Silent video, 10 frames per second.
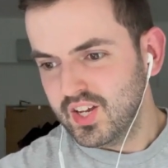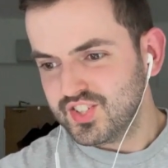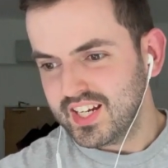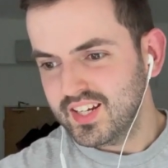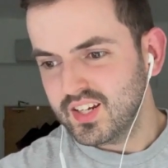
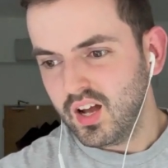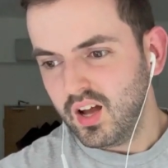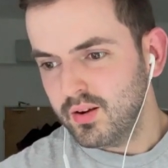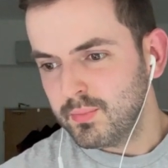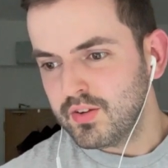Chaka
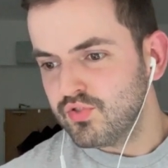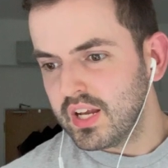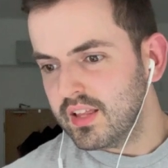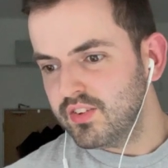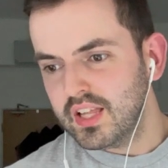Khan, been
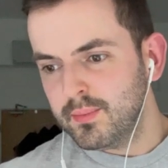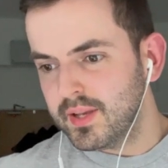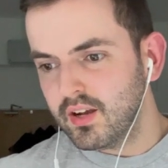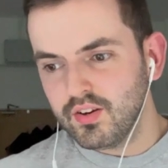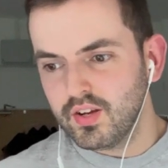really, really
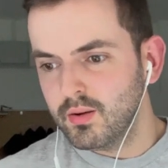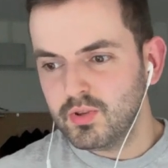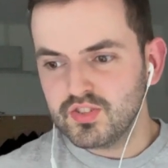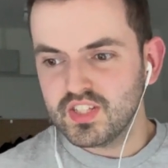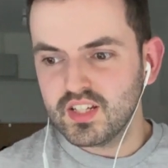big on her
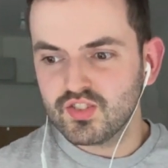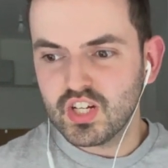music.